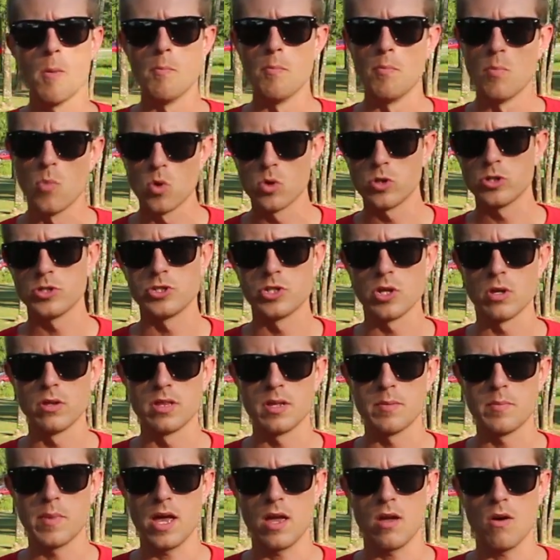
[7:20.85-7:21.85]
more so
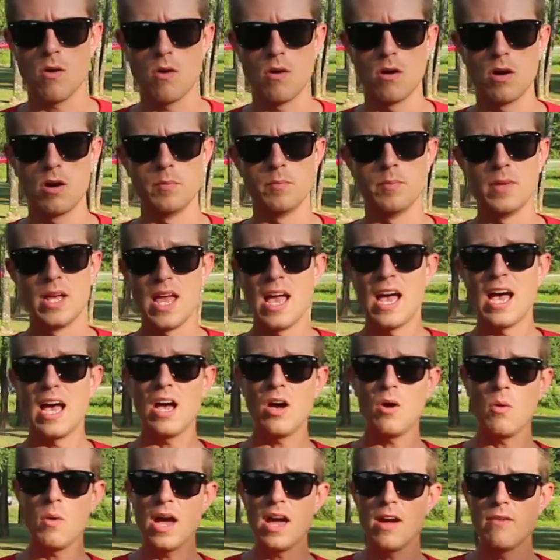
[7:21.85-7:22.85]
than my arm.
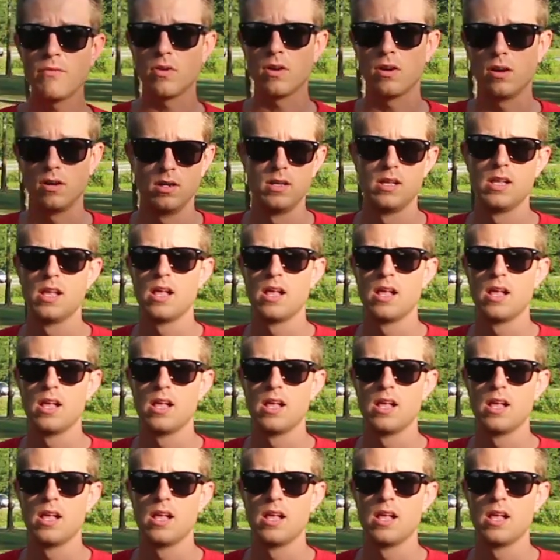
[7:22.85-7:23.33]
However,